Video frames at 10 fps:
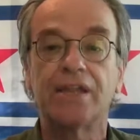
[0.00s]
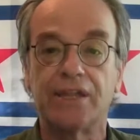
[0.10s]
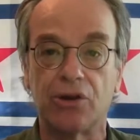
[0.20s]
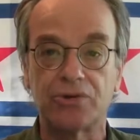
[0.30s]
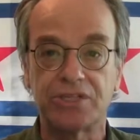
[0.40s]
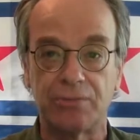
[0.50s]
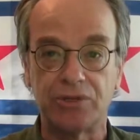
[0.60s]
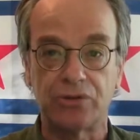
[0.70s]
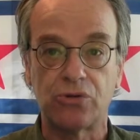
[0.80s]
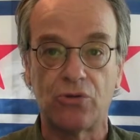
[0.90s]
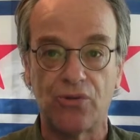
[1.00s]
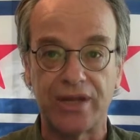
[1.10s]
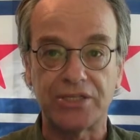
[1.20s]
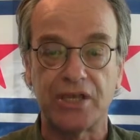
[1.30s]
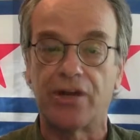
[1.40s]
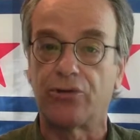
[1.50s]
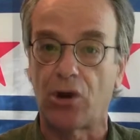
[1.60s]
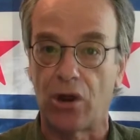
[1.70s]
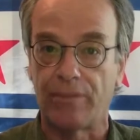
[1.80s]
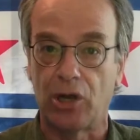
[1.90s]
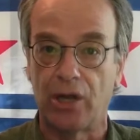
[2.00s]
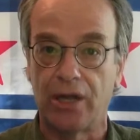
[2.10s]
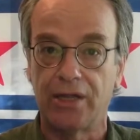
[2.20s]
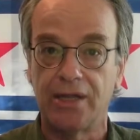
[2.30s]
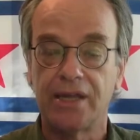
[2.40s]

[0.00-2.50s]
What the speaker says: They are subject to arrest under common law.